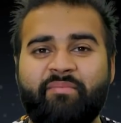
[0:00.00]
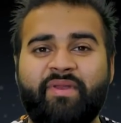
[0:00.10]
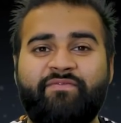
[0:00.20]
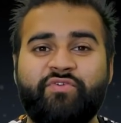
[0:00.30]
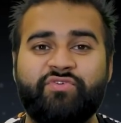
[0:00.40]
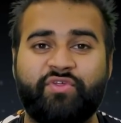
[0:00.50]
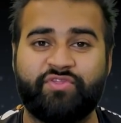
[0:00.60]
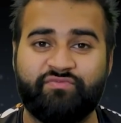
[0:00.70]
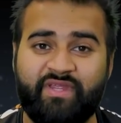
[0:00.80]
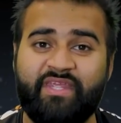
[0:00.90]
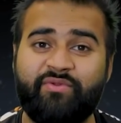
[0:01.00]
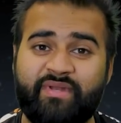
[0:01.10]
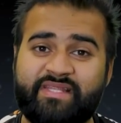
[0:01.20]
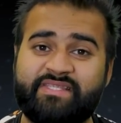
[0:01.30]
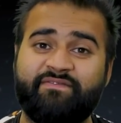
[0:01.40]
but if you took 3
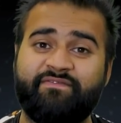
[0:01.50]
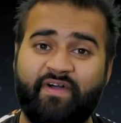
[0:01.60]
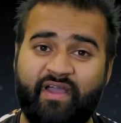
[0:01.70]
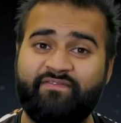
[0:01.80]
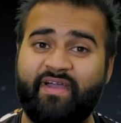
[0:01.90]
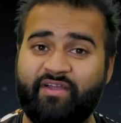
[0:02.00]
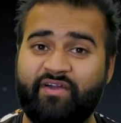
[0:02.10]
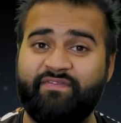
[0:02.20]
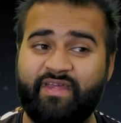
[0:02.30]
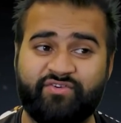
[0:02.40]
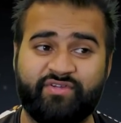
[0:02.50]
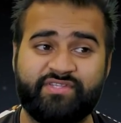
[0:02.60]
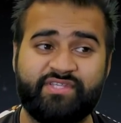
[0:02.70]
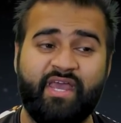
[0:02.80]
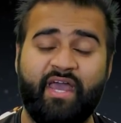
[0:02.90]
units of 5 Vanguard
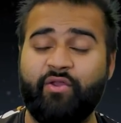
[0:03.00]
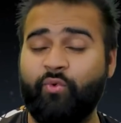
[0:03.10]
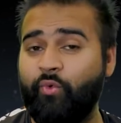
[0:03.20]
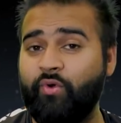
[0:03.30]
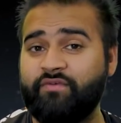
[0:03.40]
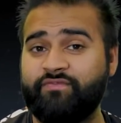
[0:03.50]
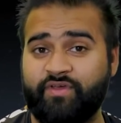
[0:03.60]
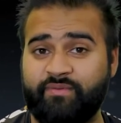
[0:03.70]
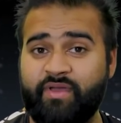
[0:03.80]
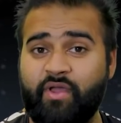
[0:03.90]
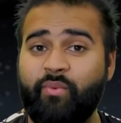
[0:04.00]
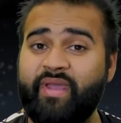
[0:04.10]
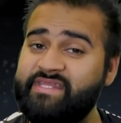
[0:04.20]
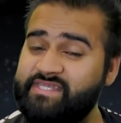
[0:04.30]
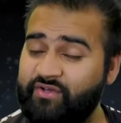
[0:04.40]
veterans and all of them were
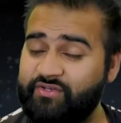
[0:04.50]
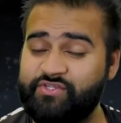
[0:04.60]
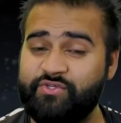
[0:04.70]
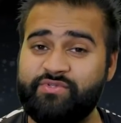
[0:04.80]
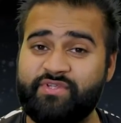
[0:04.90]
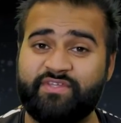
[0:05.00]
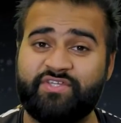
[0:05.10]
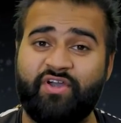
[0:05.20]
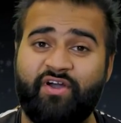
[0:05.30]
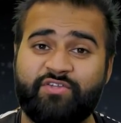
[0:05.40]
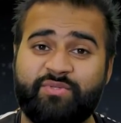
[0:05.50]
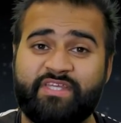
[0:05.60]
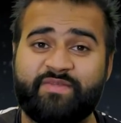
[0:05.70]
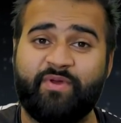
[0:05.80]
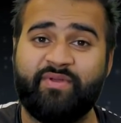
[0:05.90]
hitting on 2s on the charge with
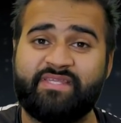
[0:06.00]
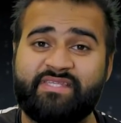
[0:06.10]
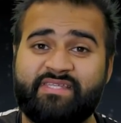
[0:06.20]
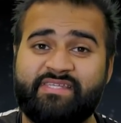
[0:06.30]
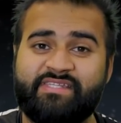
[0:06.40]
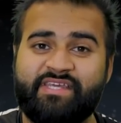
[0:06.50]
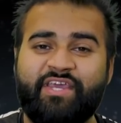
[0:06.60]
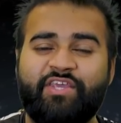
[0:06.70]
Exploding Sixes,